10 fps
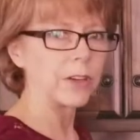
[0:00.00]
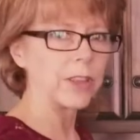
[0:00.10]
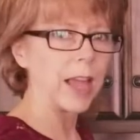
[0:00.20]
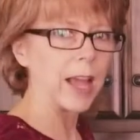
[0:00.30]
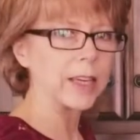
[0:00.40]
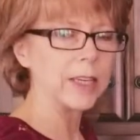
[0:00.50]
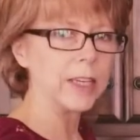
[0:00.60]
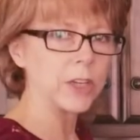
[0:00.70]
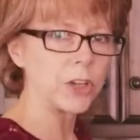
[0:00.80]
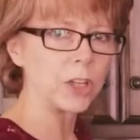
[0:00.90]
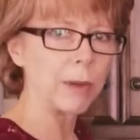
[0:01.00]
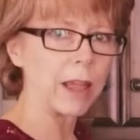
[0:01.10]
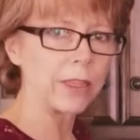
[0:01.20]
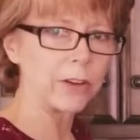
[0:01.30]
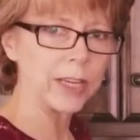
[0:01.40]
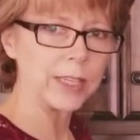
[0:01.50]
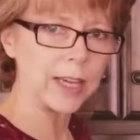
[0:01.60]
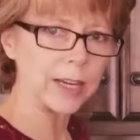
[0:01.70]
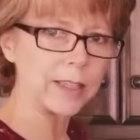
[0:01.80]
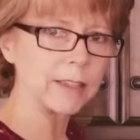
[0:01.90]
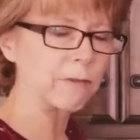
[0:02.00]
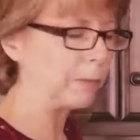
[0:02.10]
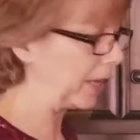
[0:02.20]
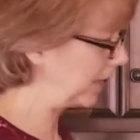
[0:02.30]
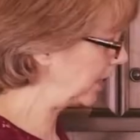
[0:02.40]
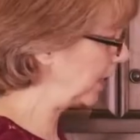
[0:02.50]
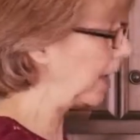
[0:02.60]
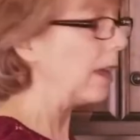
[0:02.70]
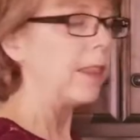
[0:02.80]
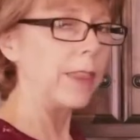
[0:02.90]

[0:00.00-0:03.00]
that initial about 30 seconds of blending,